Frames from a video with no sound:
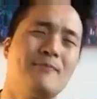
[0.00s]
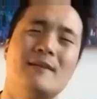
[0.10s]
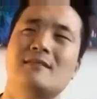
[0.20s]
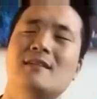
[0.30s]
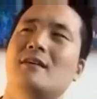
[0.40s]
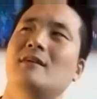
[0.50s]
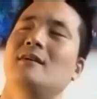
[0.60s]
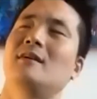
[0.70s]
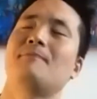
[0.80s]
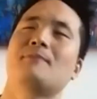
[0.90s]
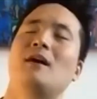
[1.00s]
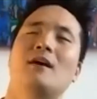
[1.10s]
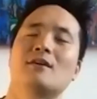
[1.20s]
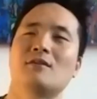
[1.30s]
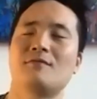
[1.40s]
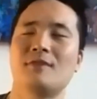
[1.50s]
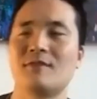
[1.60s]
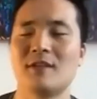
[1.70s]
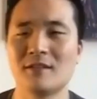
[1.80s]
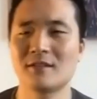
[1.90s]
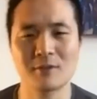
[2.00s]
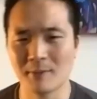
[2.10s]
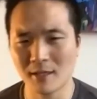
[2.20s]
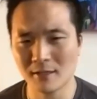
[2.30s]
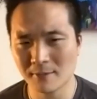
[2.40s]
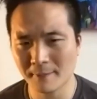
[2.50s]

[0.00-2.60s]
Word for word: That's like 150 something pounds.